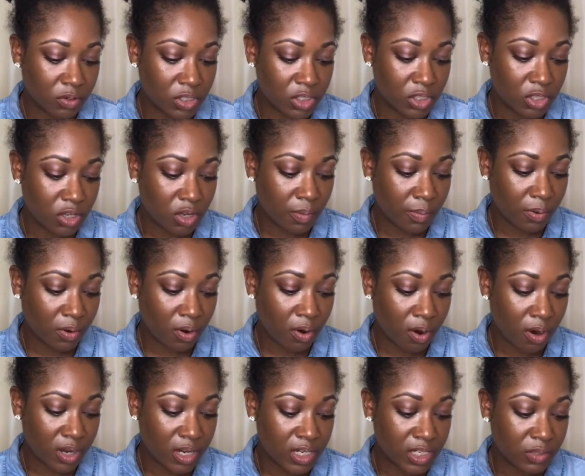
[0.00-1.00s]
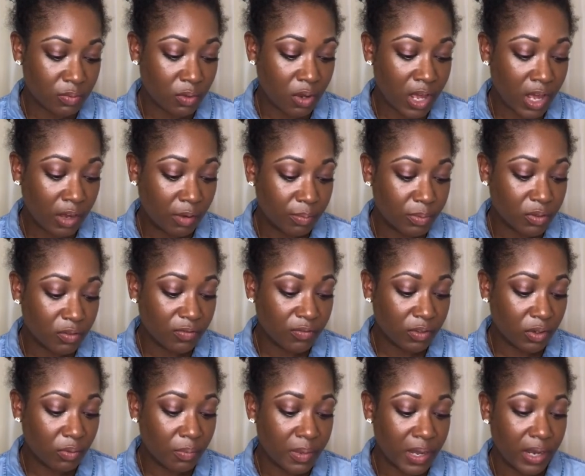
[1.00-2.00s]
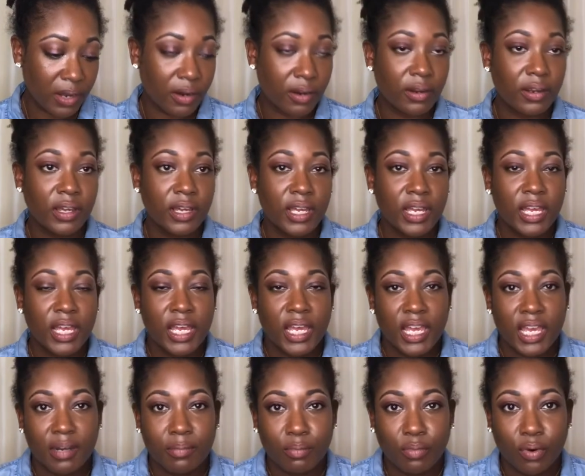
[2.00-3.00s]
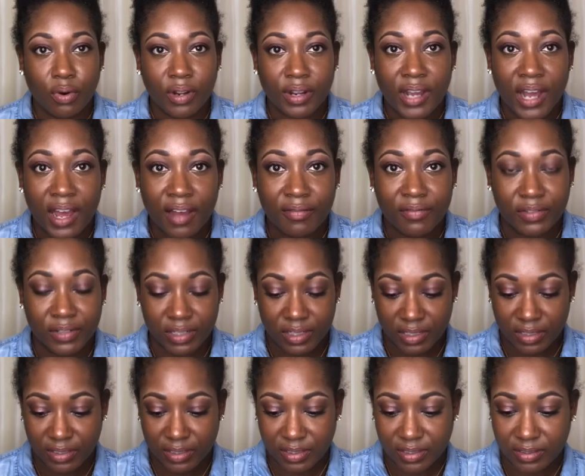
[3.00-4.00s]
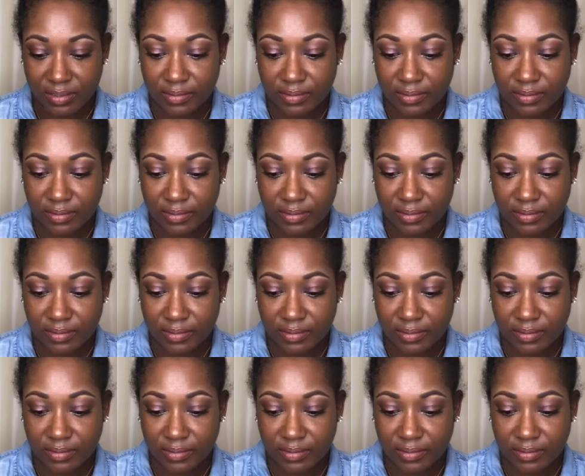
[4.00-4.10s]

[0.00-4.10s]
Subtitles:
to your priorities will help you feel better and more confident.